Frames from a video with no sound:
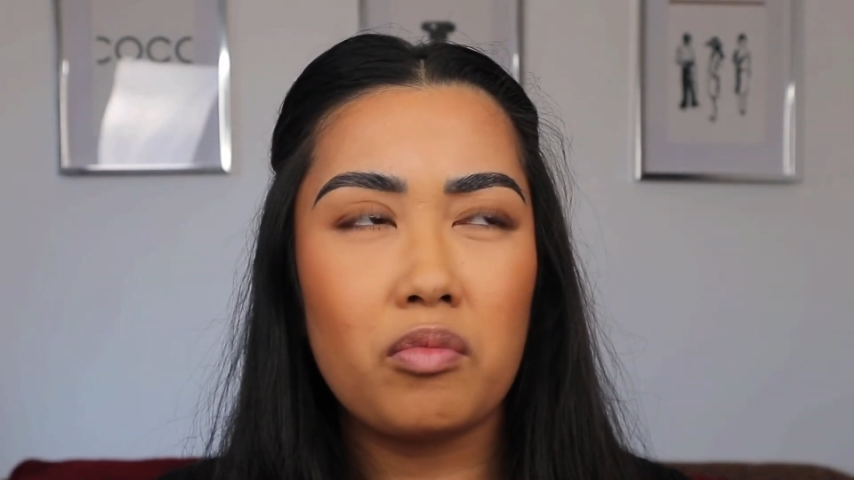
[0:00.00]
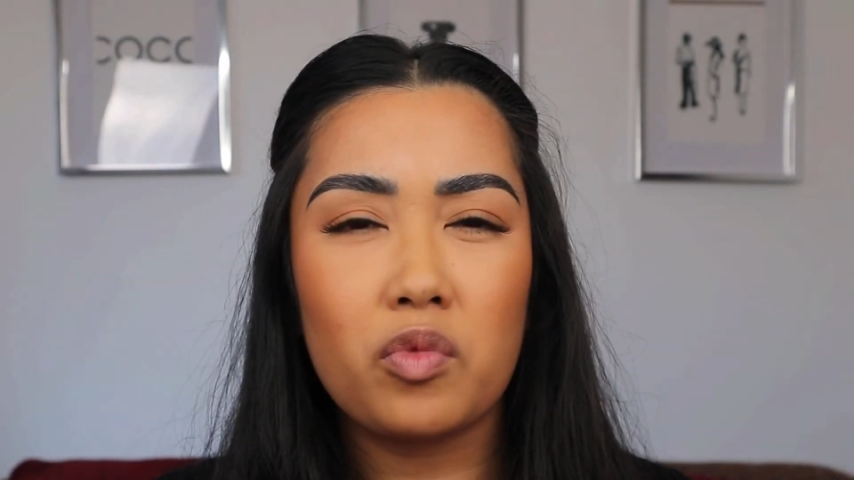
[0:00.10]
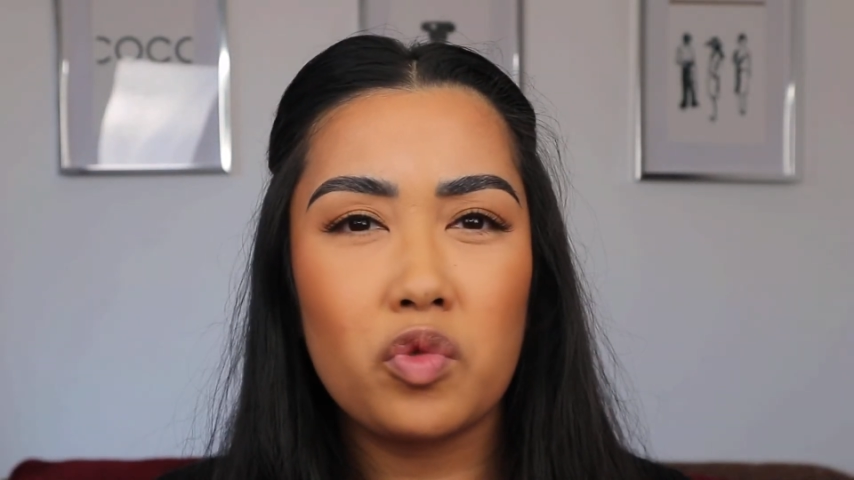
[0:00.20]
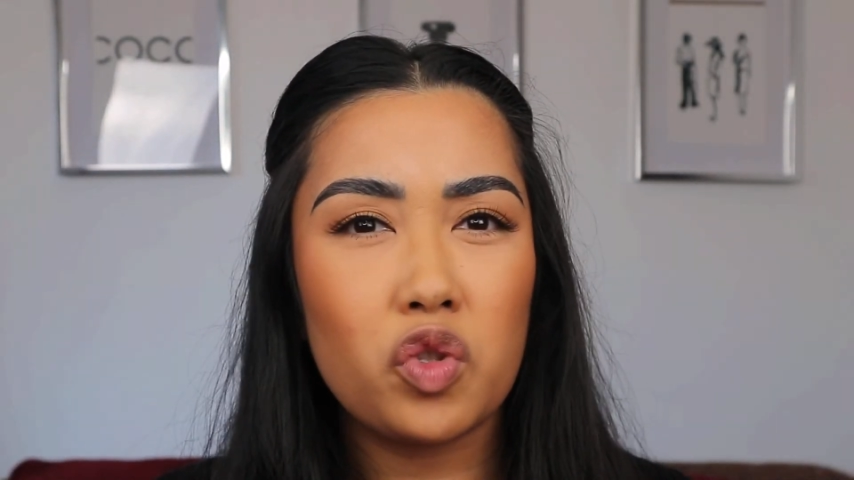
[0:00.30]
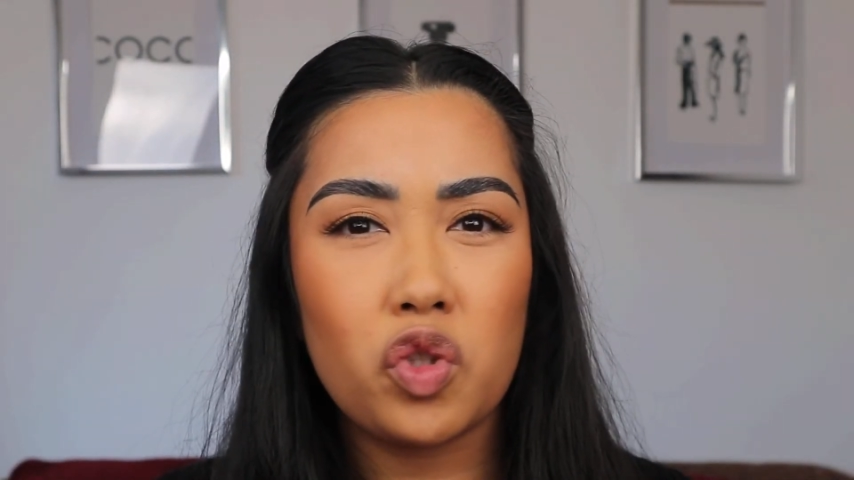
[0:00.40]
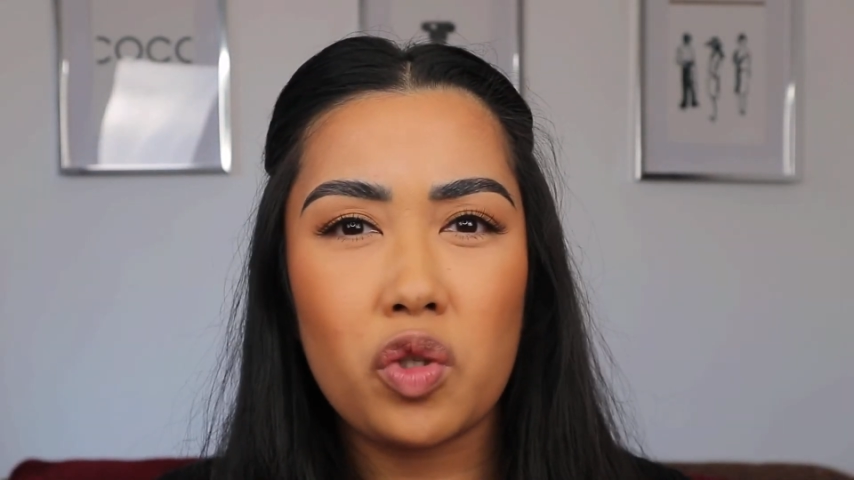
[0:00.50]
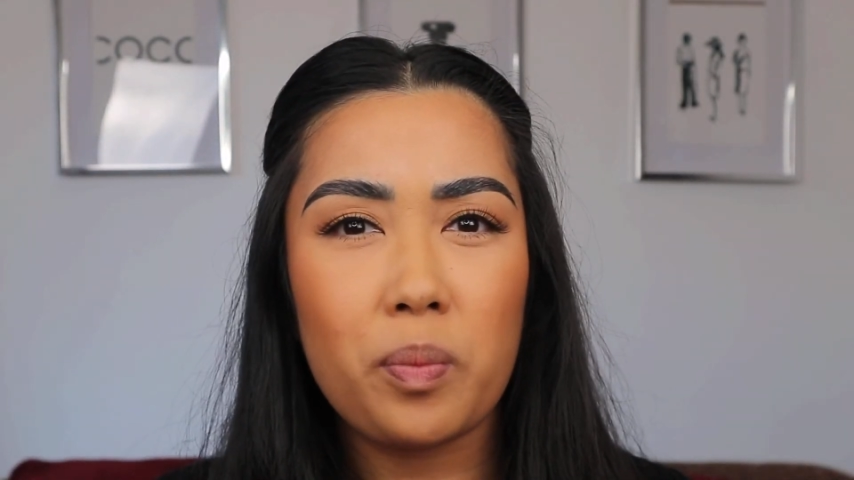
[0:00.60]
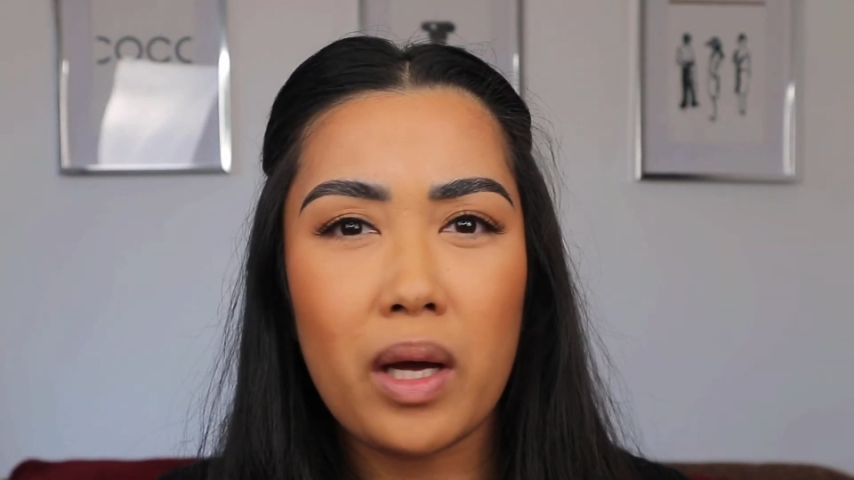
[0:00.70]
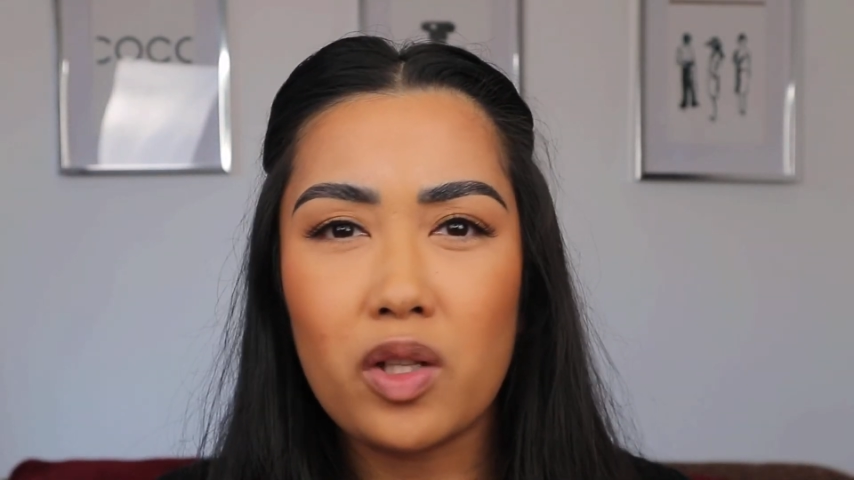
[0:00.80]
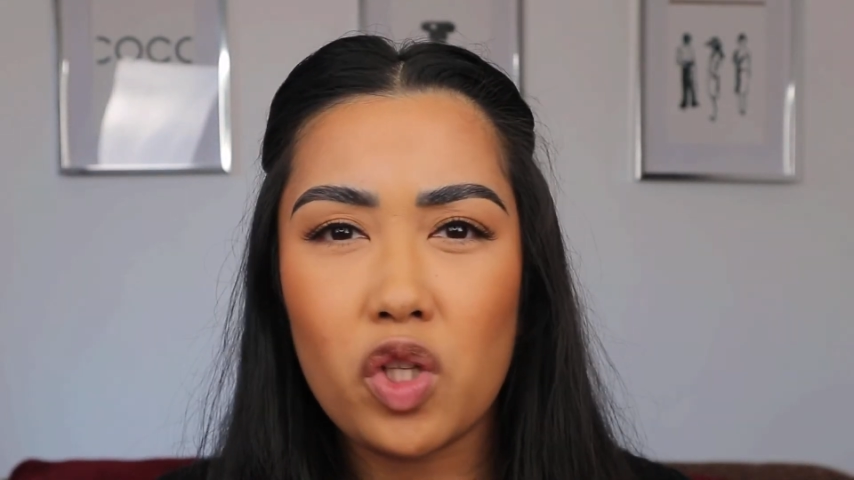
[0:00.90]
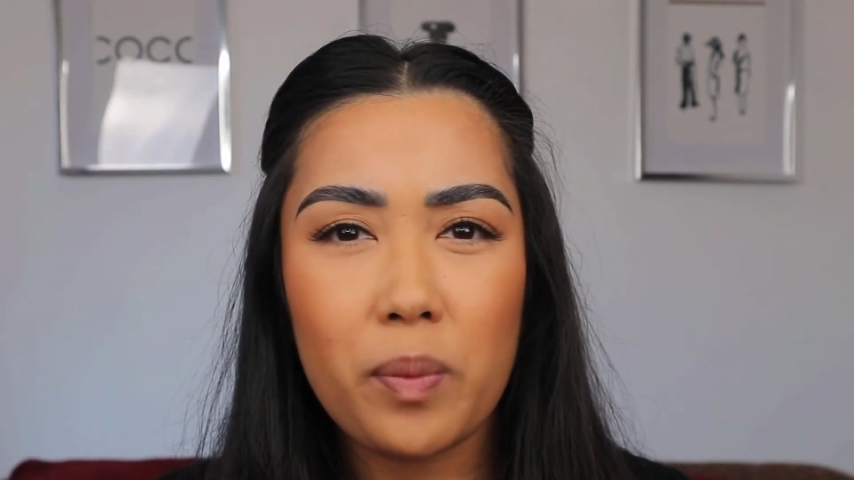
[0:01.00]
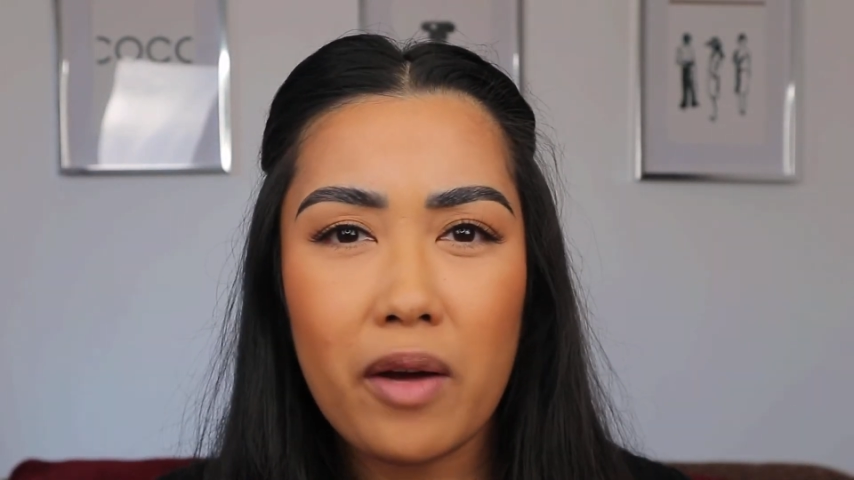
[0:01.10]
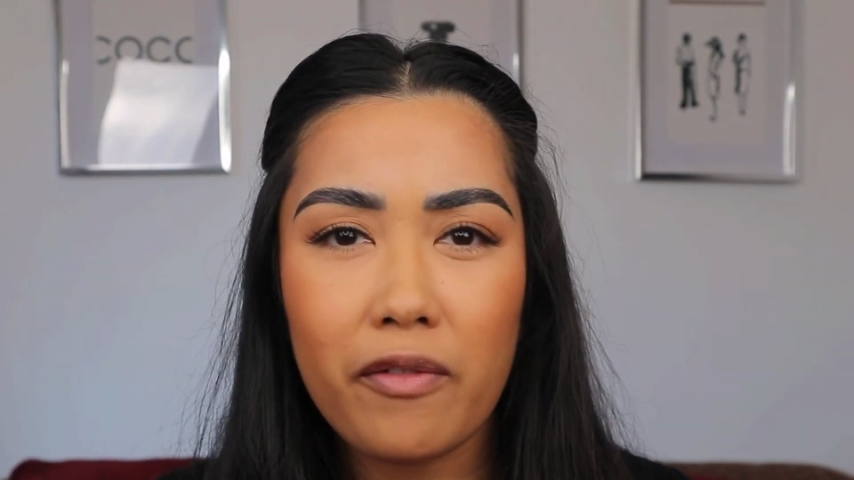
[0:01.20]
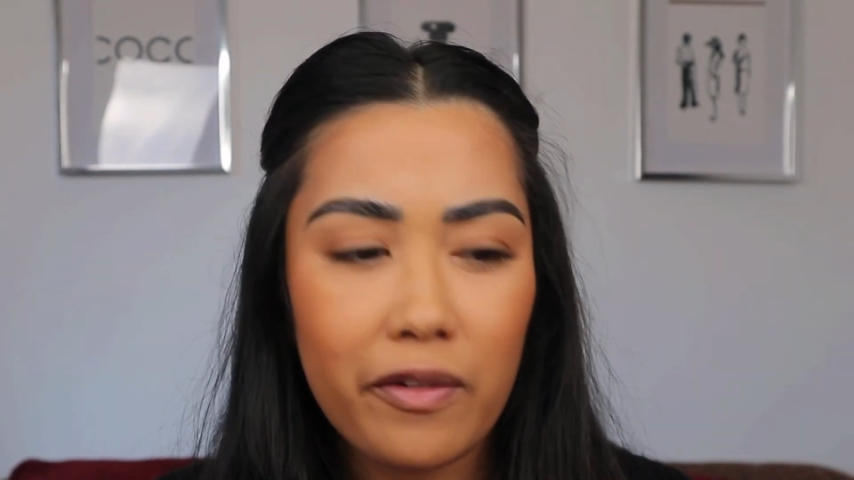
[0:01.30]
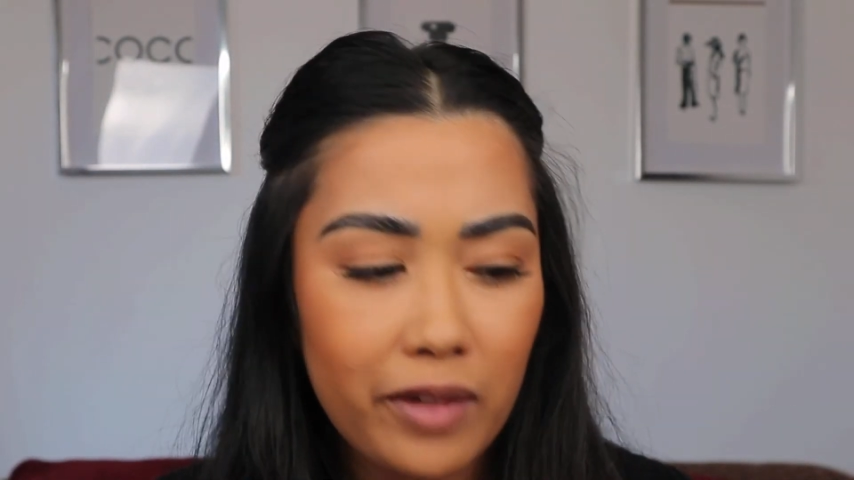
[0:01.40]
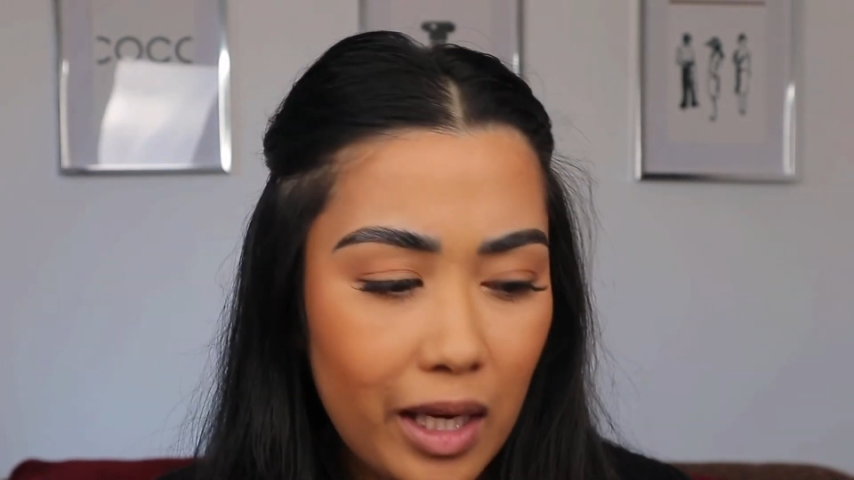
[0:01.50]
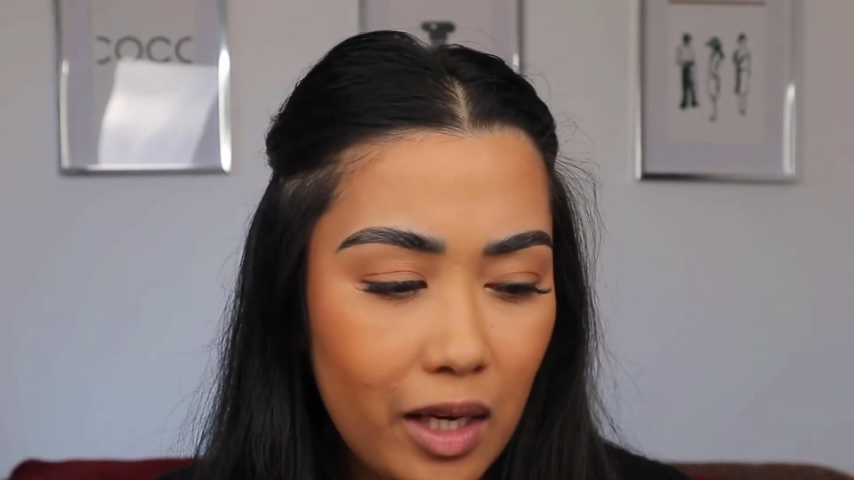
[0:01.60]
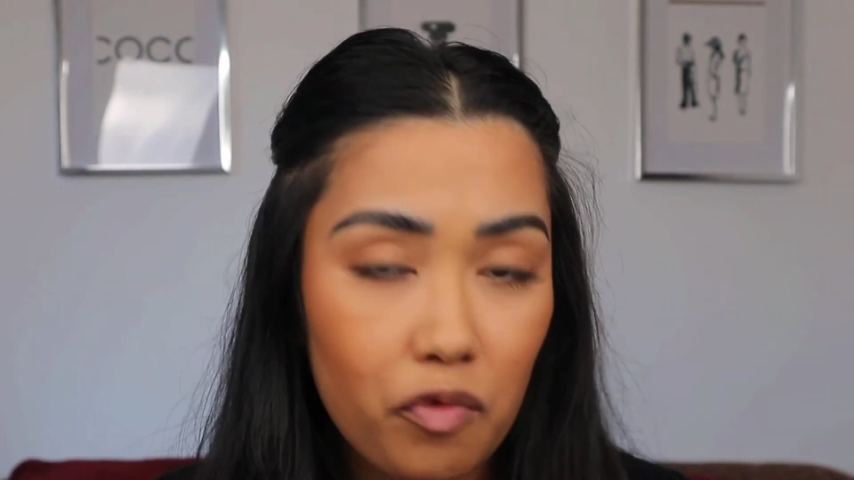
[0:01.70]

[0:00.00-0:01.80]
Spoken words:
£2.50,